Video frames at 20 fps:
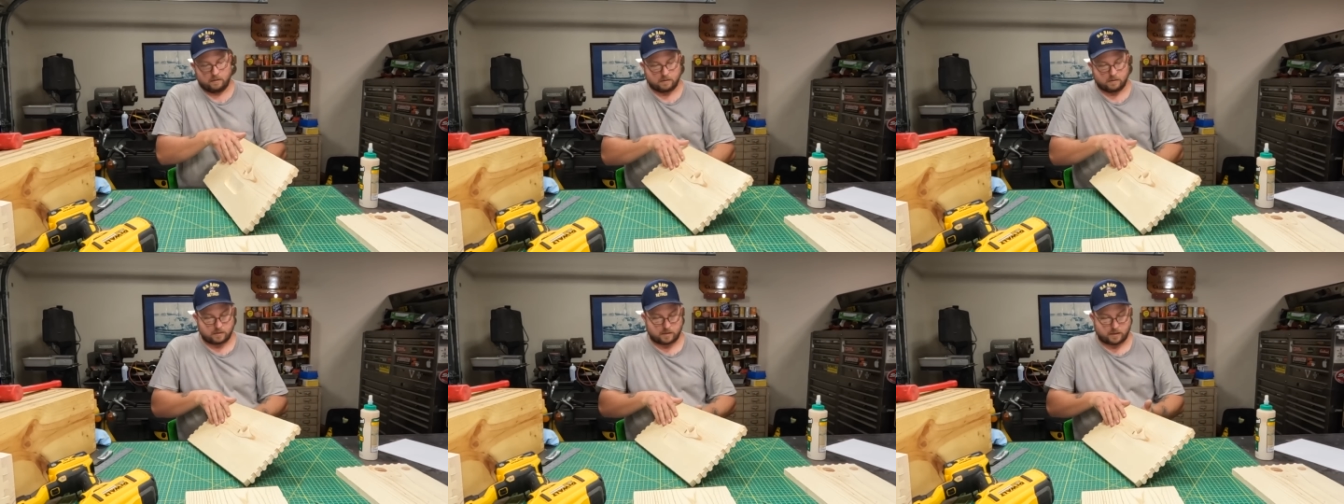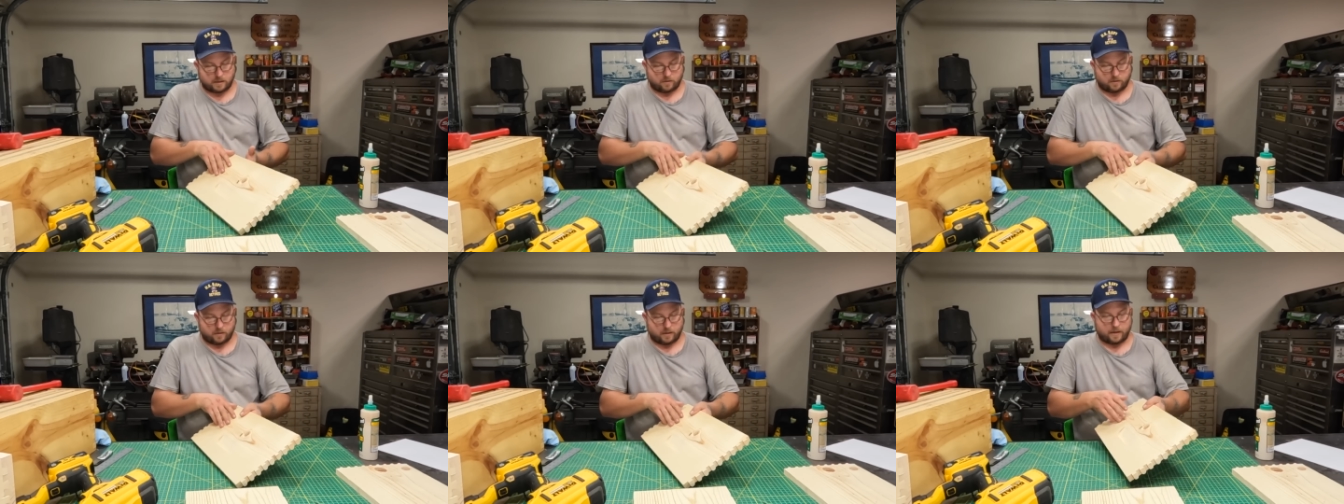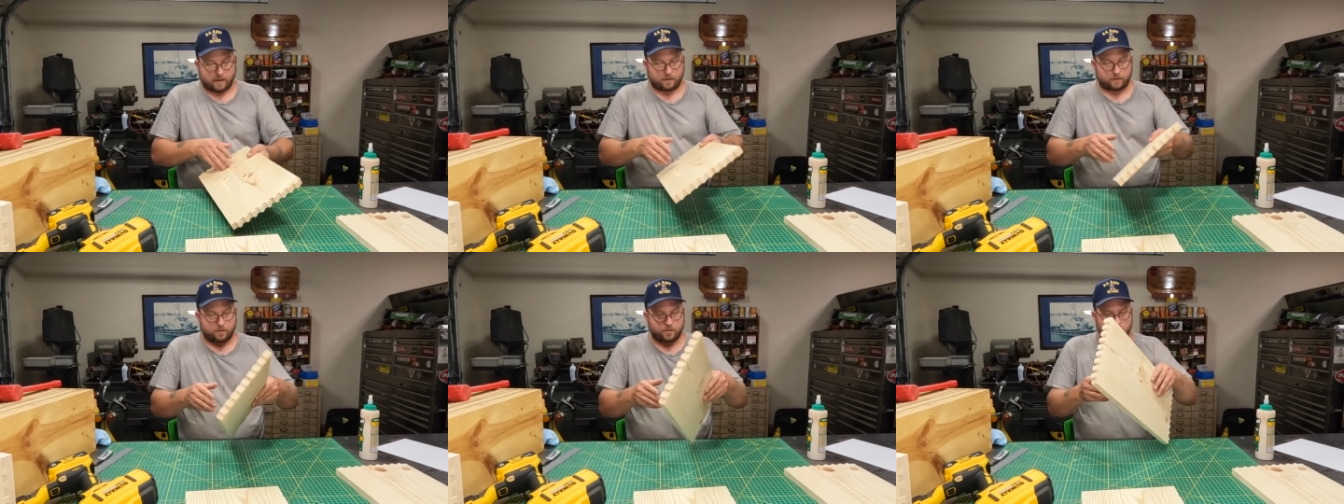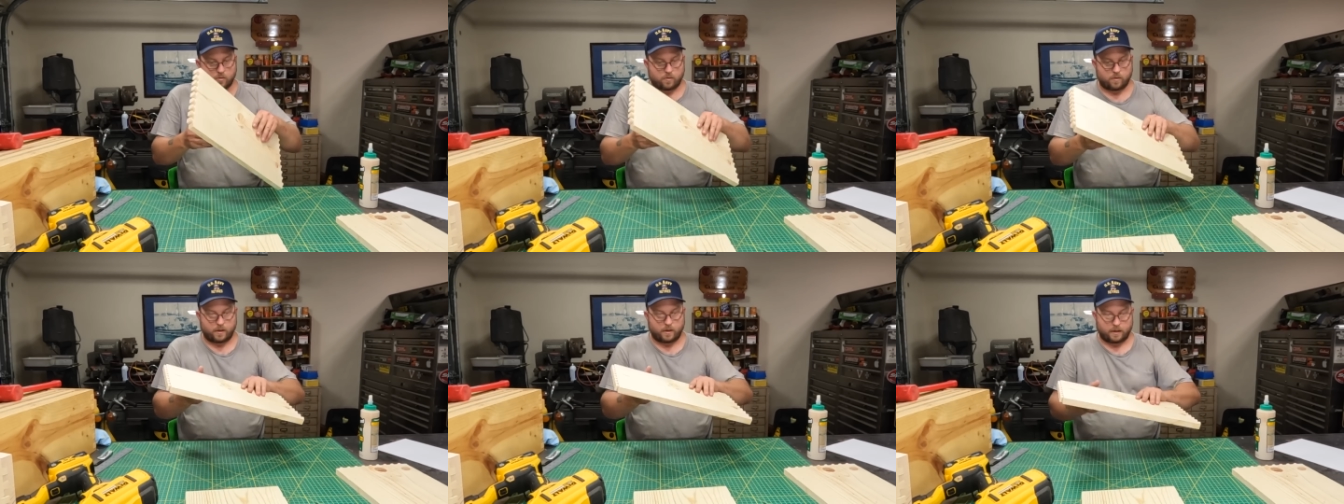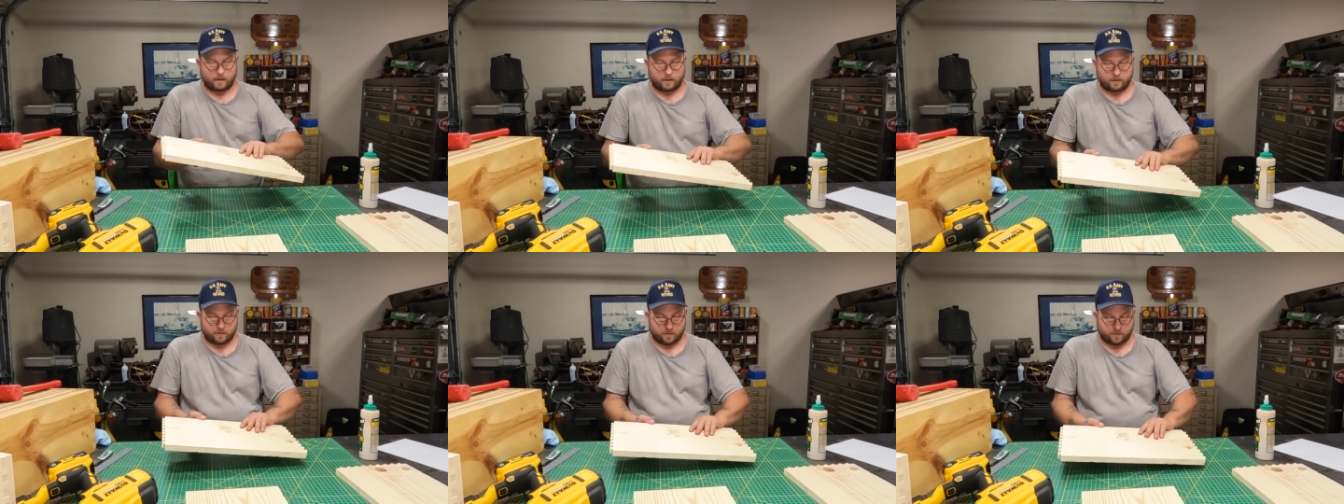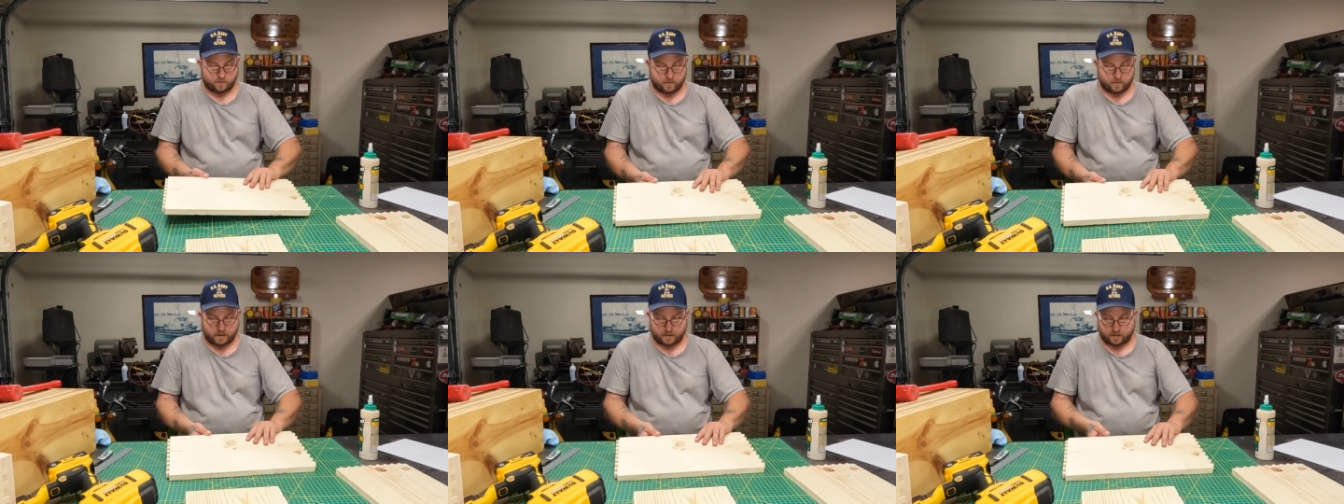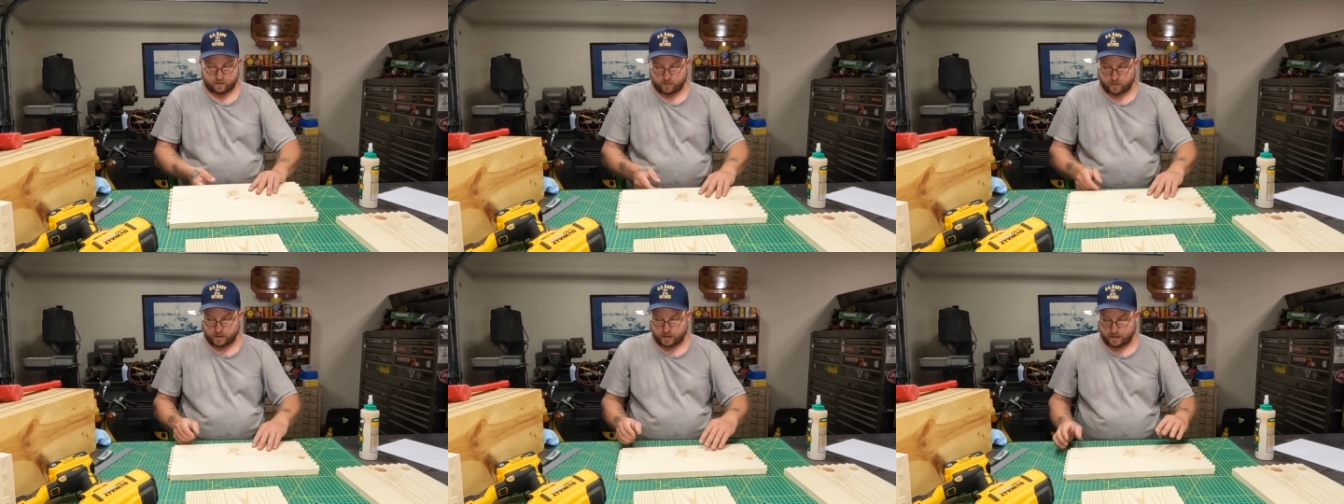So their handle's oriented the
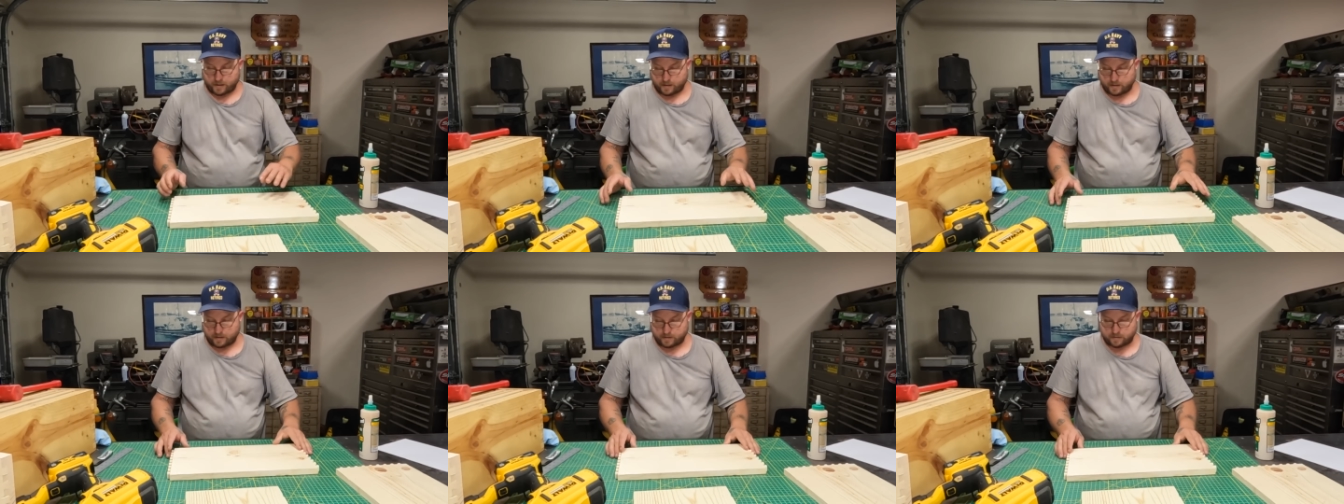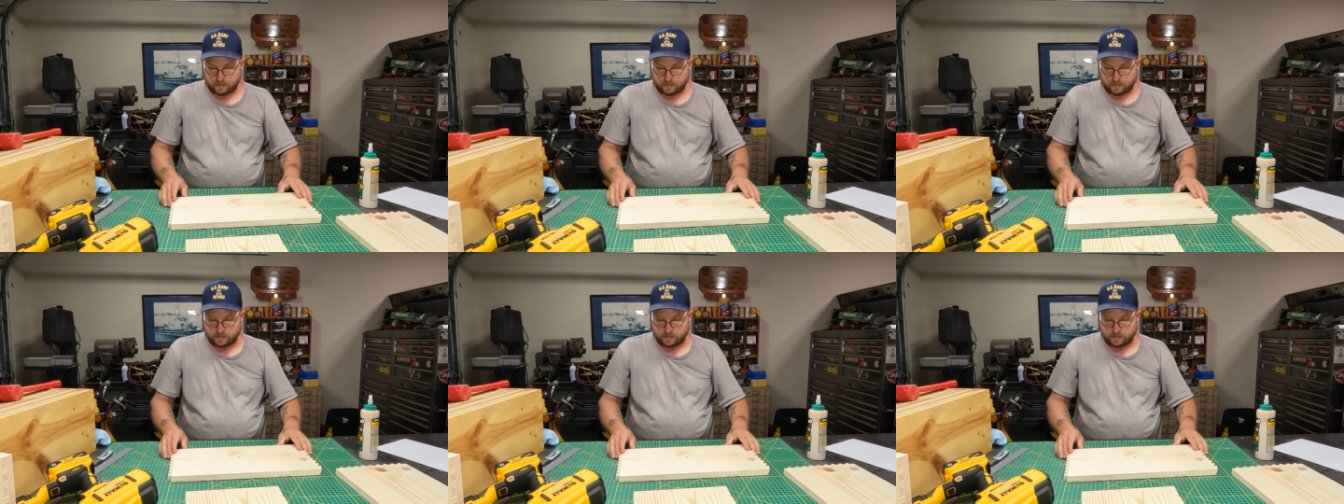correct way.